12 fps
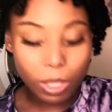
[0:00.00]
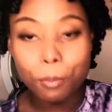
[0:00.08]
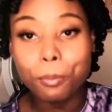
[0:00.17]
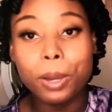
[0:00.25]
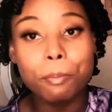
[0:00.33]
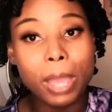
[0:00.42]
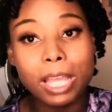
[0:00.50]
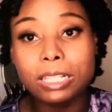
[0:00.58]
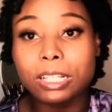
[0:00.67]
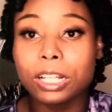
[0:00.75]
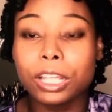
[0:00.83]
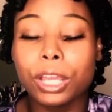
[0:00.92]
But
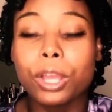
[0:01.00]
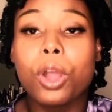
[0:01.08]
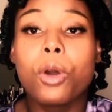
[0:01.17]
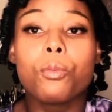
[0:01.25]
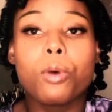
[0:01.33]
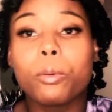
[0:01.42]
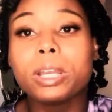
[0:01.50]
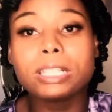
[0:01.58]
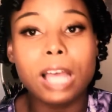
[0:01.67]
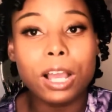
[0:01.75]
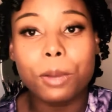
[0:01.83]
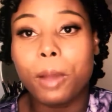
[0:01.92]
basically, when we
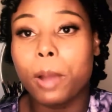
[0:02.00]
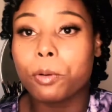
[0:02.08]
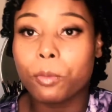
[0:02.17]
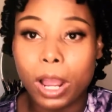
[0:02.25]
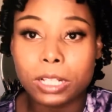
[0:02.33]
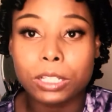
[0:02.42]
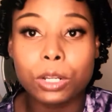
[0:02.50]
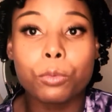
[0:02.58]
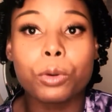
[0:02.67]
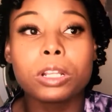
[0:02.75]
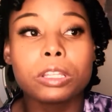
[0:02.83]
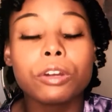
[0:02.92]
talk about porosity,
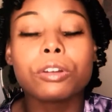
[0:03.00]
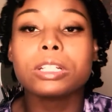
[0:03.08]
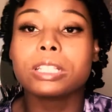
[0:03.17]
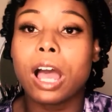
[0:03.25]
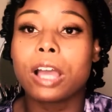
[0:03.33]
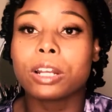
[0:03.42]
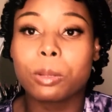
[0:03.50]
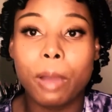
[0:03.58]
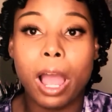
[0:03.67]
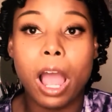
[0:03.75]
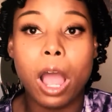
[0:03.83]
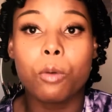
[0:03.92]
we're literally talking
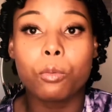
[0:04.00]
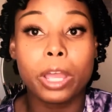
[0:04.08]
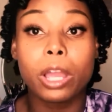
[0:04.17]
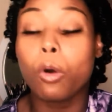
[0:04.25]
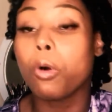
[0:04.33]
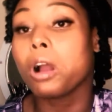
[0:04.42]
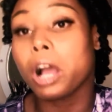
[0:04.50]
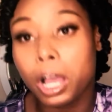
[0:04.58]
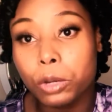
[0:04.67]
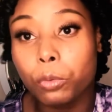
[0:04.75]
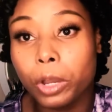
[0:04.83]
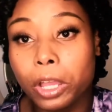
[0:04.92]
about how well or
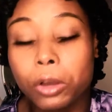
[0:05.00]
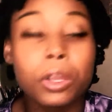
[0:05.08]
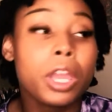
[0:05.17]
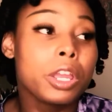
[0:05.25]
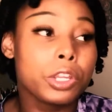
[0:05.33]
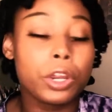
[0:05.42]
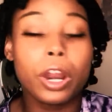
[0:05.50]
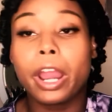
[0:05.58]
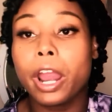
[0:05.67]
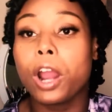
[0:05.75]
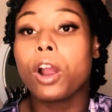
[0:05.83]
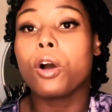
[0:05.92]
unwell your
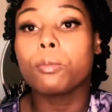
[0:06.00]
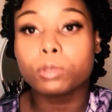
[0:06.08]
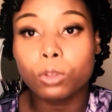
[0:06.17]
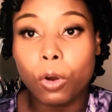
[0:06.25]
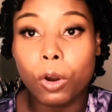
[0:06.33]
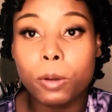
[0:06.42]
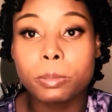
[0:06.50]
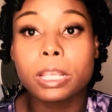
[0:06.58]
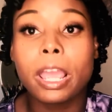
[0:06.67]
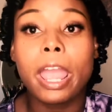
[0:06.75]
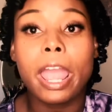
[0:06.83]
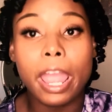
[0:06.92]
hair absorbs
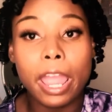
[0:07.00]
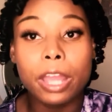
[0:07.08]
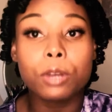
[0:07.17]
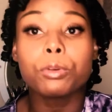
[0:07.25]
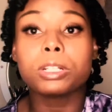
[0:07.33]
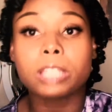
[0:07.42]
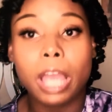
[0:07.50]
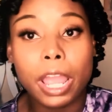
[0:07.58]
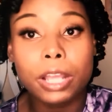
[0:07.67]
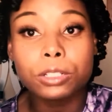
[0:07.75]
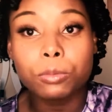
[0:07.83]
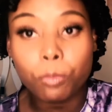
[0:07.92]
and
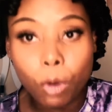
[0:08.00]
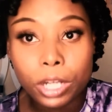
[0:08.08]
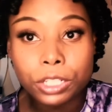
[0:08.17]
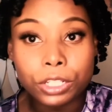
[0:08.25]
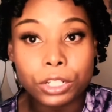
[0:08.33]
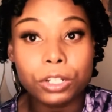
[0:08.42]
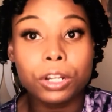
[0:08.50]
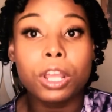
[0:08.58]
retains moisture.